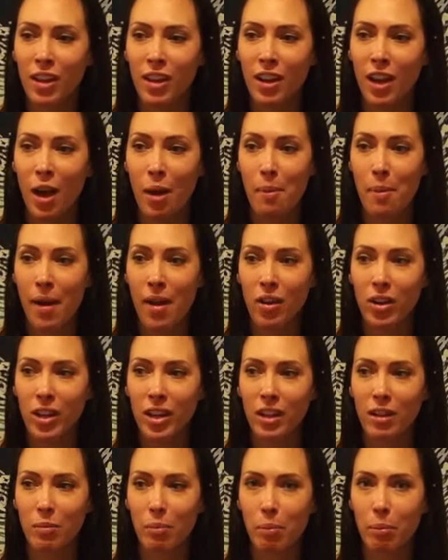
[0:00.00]
about
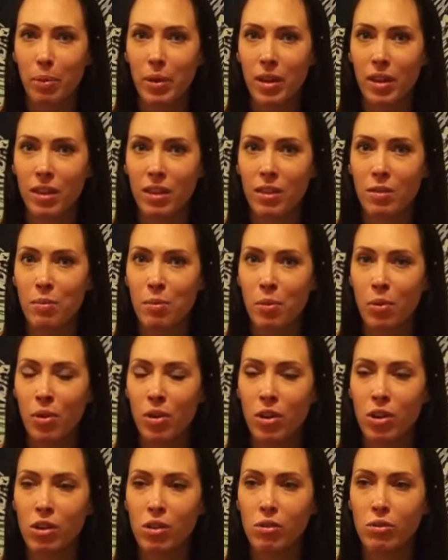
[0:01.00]
it, but the more
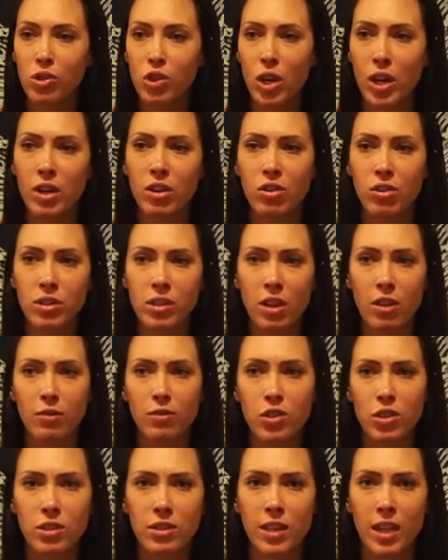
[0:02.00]
you train yourself,
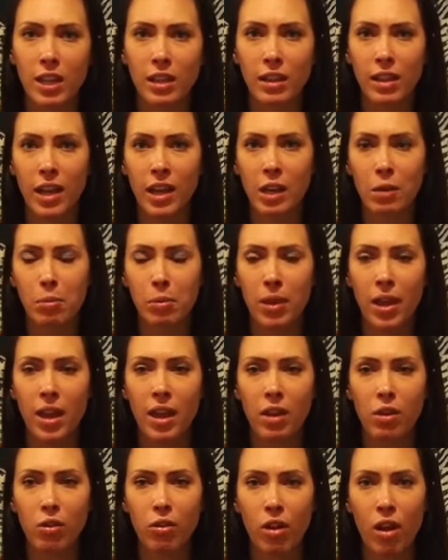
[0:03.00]
just like let it play,
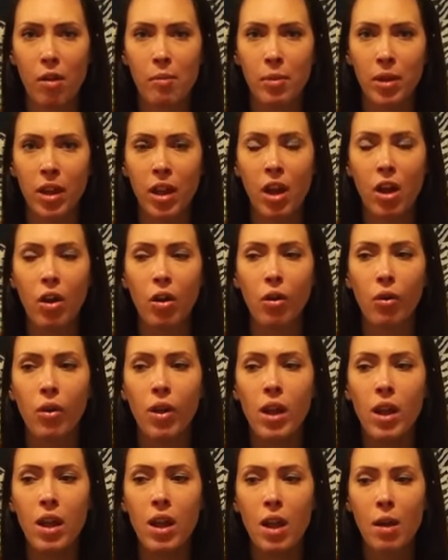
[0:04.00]
it'll come and go.
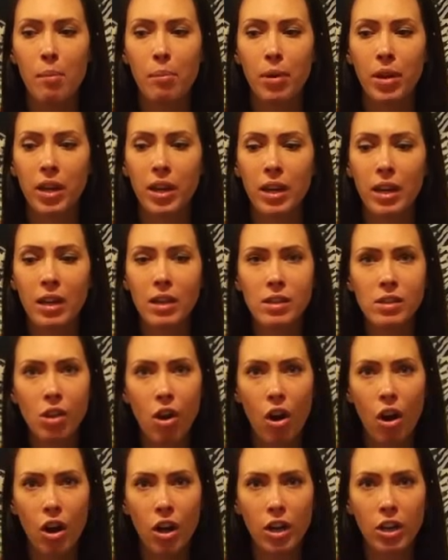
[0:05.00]
But it is
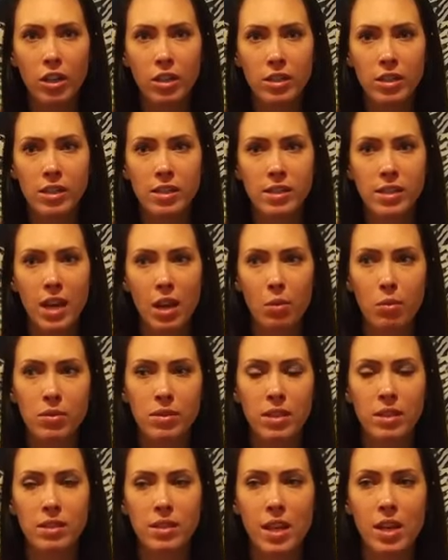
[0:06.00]
hard to stay with
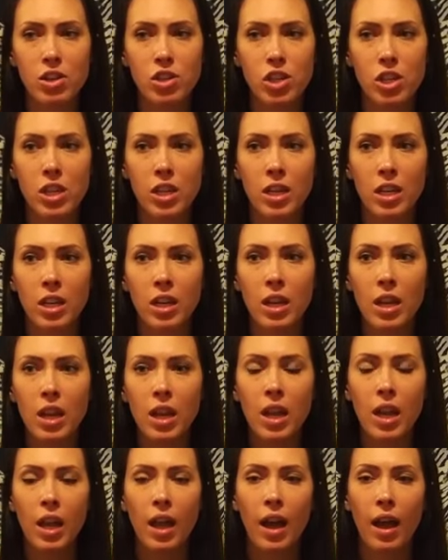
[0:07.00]
sensation,
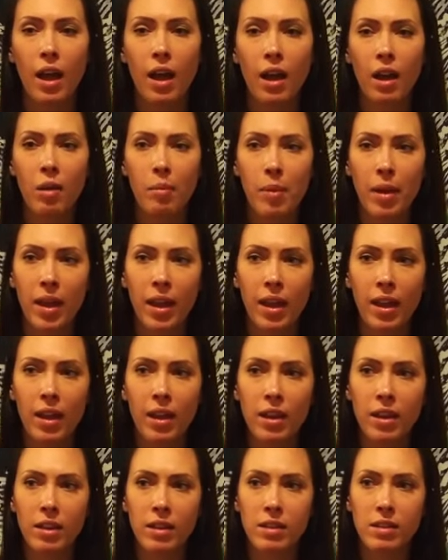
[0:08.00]

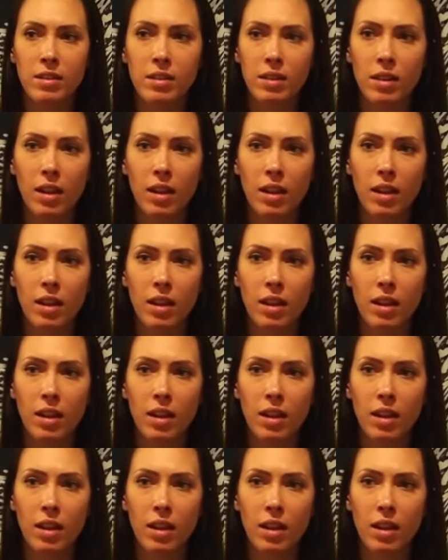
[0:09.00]
and